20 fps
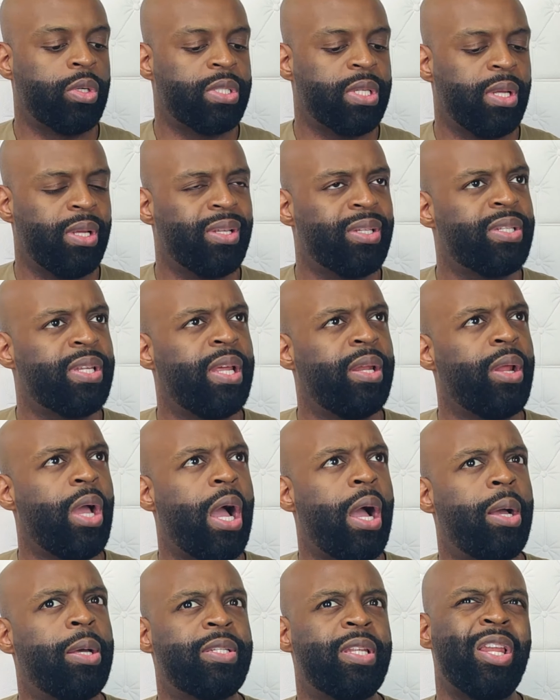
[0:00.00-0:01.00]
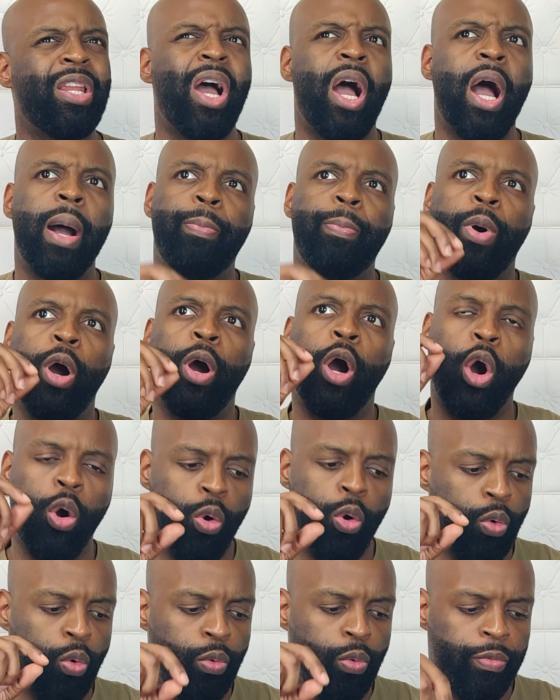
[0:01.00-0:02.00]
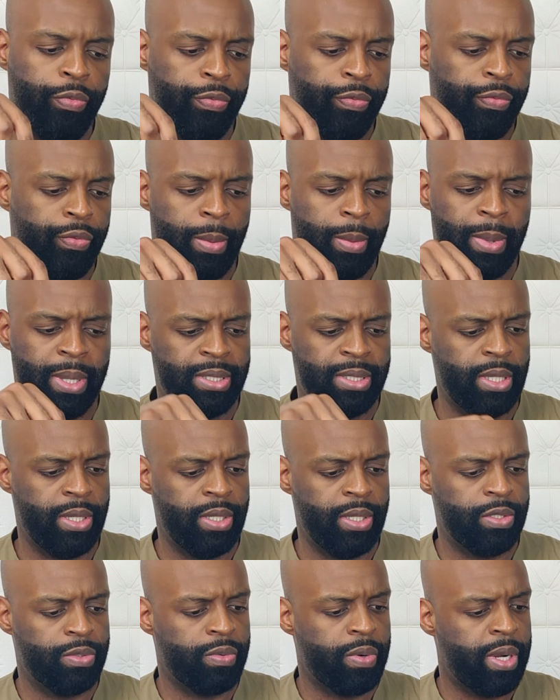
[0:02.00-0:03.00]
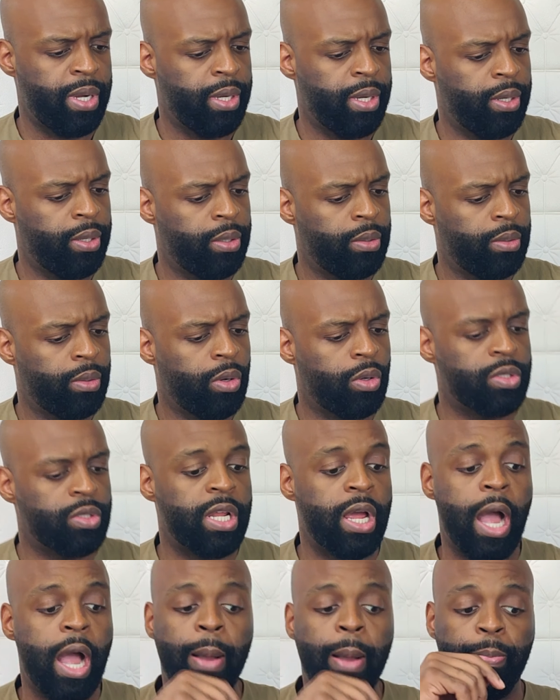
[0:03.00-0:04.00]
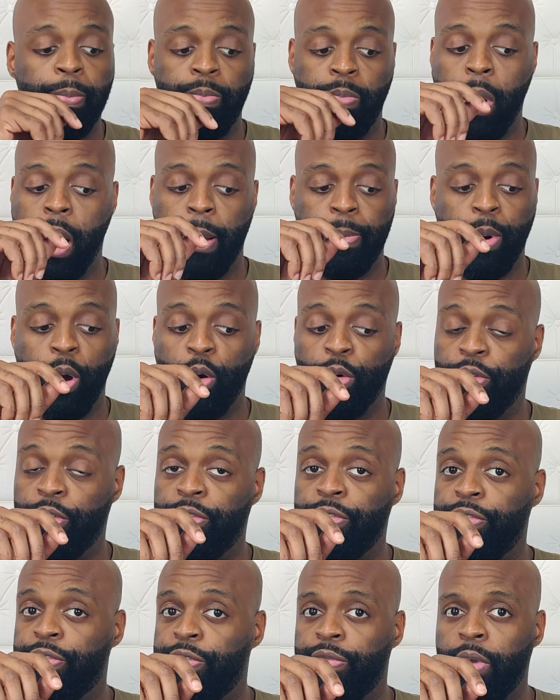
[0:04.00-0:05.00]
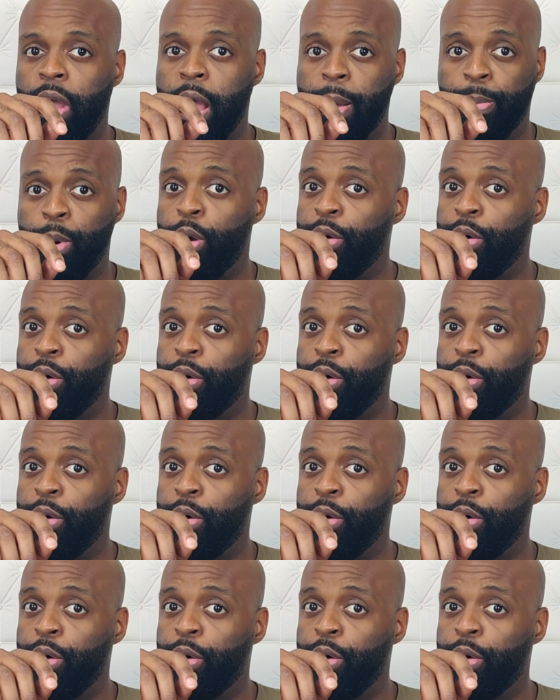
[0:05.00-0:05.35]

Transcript: is it Opove? Am I saying this right? Or is it Opove? Or